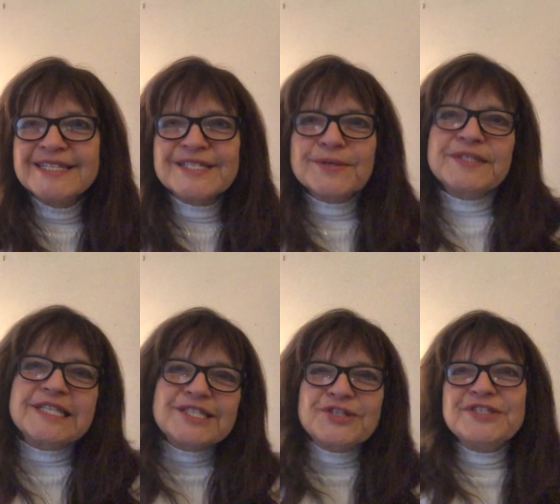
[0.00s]
So
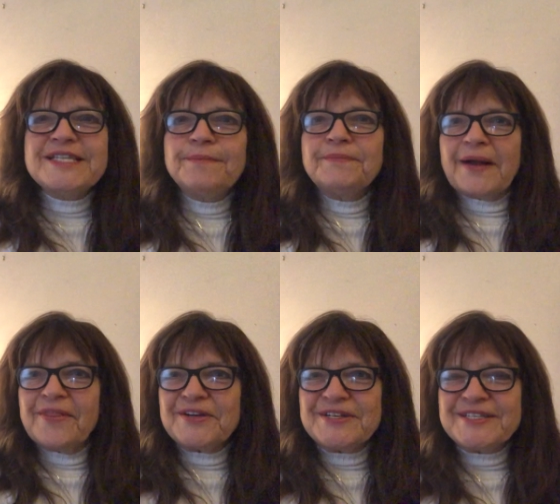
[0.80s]
sisters and
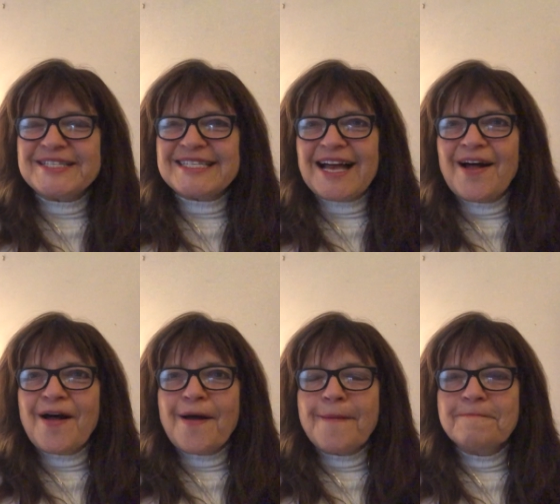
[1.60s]
brothers,
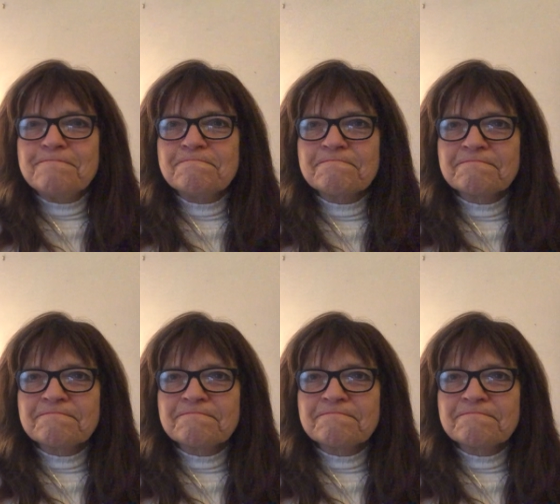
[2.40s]
um,